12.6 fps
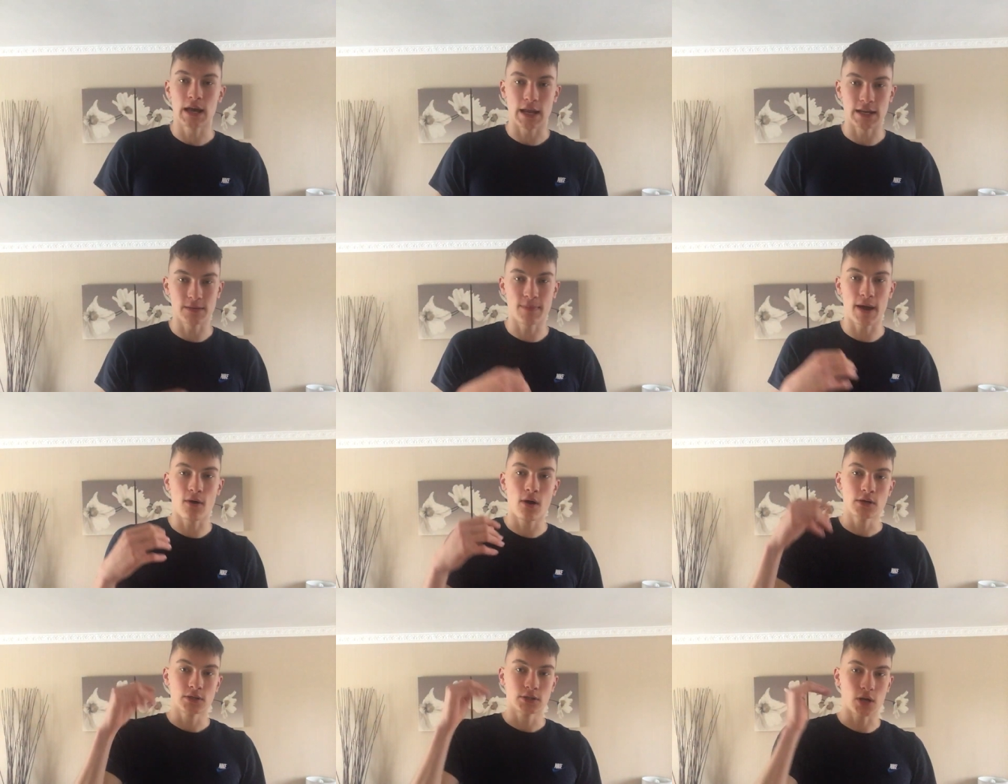And it's
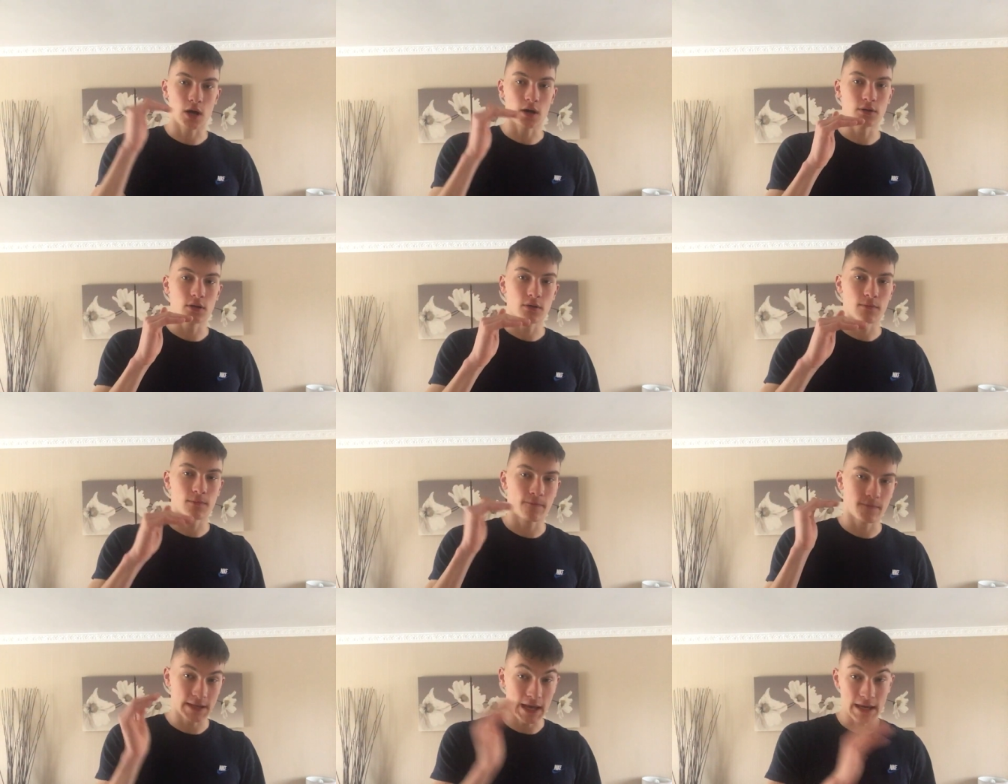about start
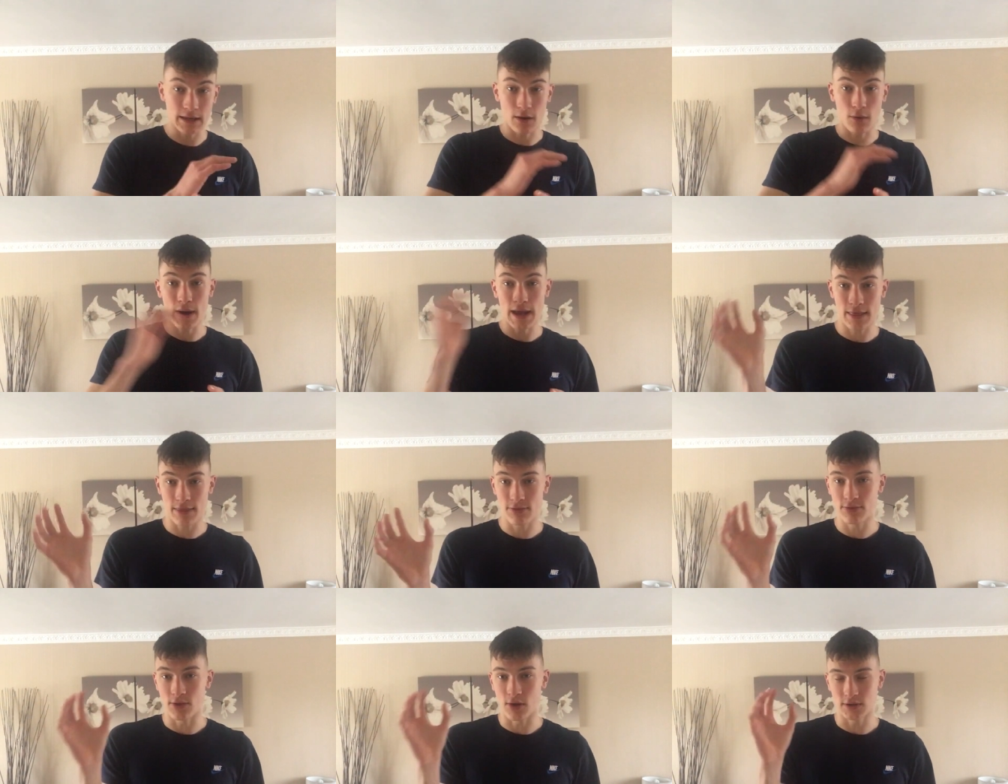taking away
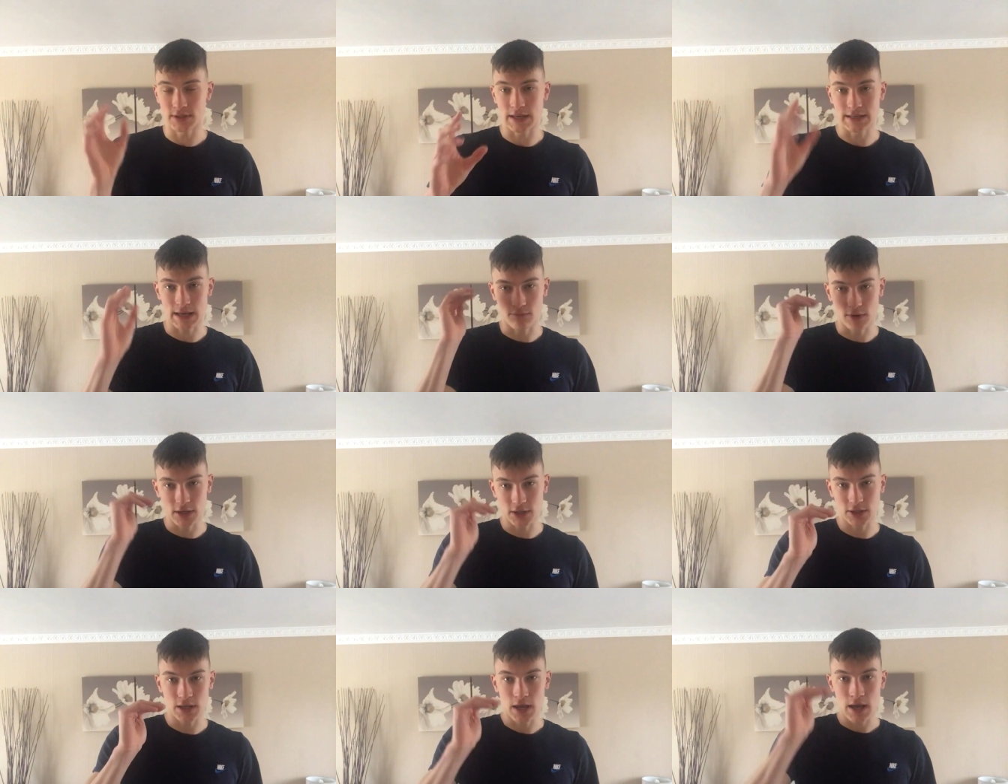those things and really
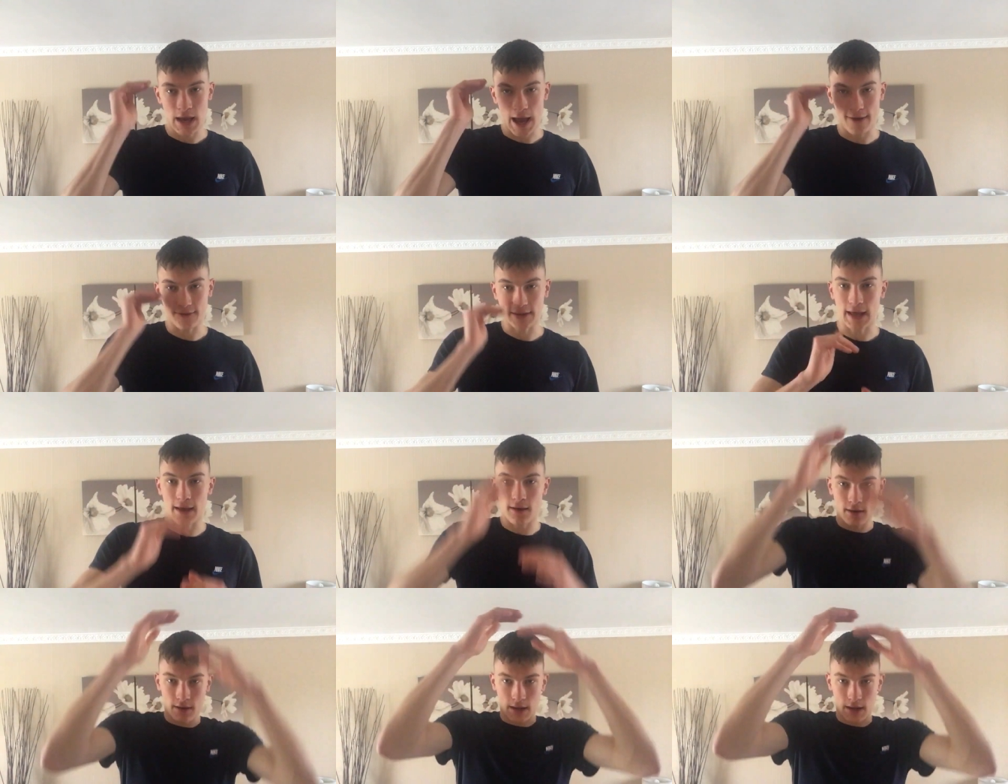just having that